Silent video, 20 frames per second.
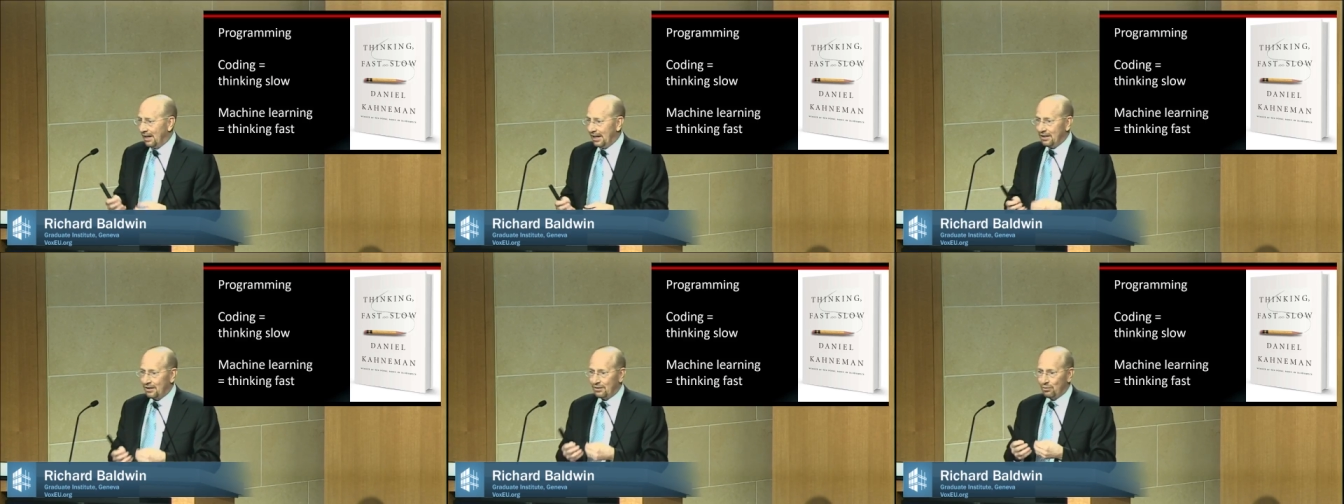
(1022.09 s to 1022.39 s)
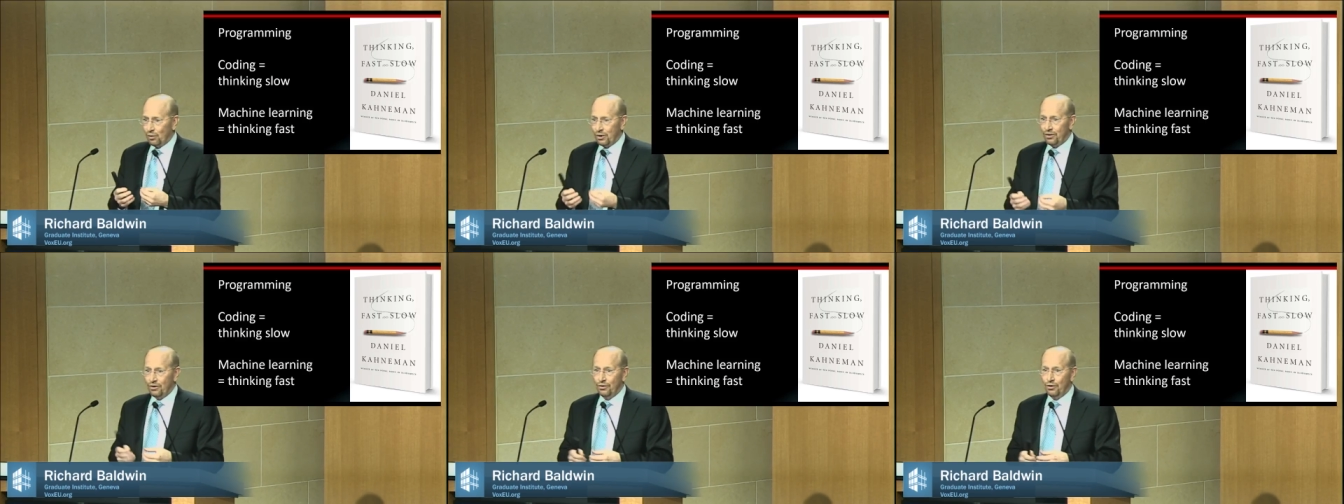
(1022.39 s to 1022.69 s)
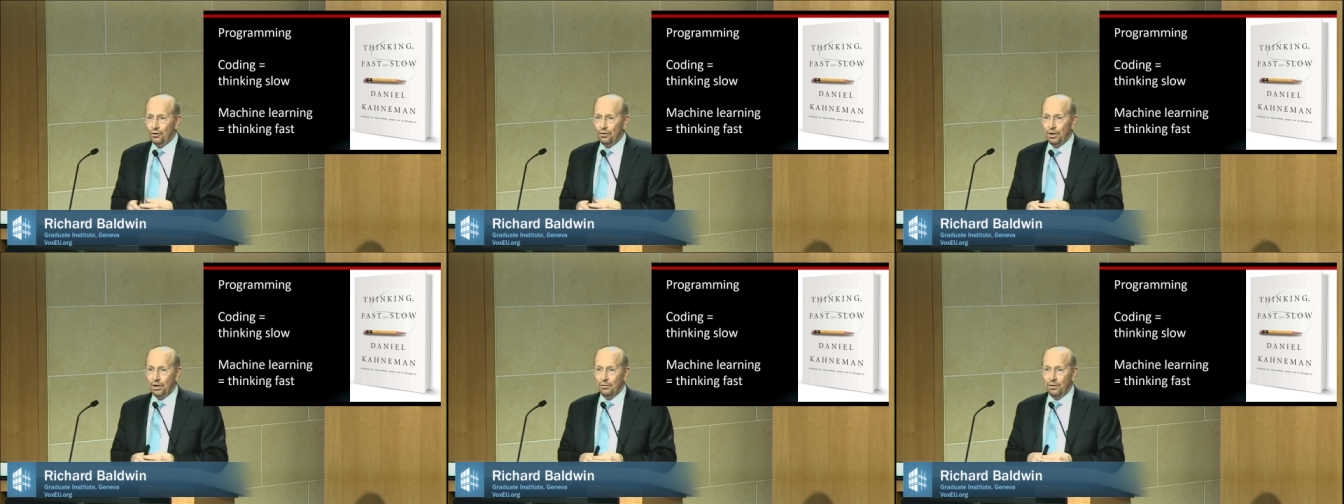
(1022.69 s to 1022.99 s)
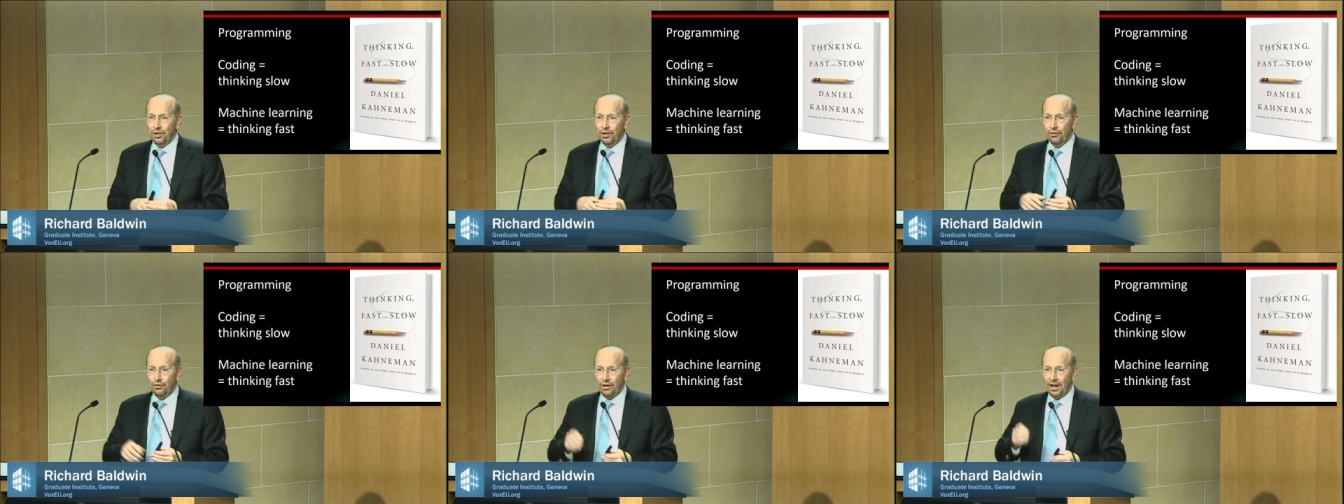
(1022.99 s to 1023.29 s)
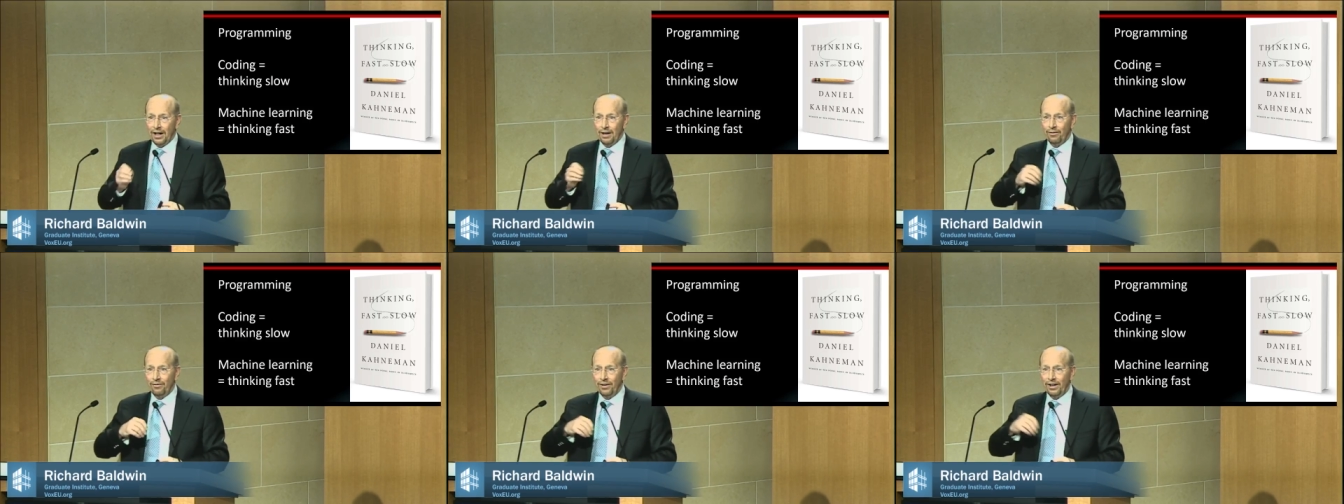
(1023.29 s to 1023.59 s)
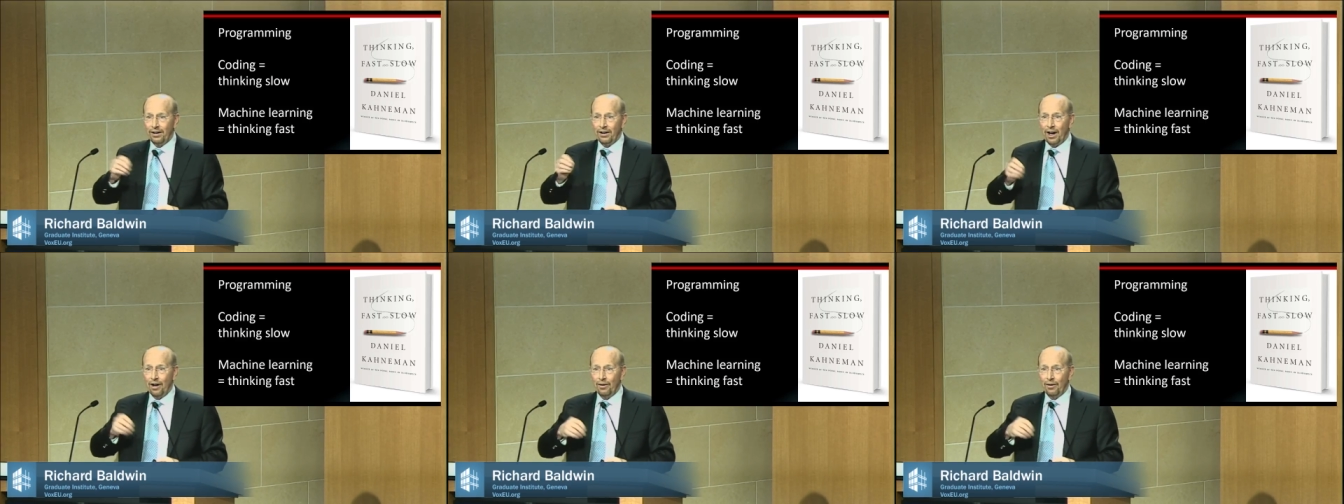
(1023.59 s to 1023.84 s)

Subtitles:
That's what you're doing when you're trying to figure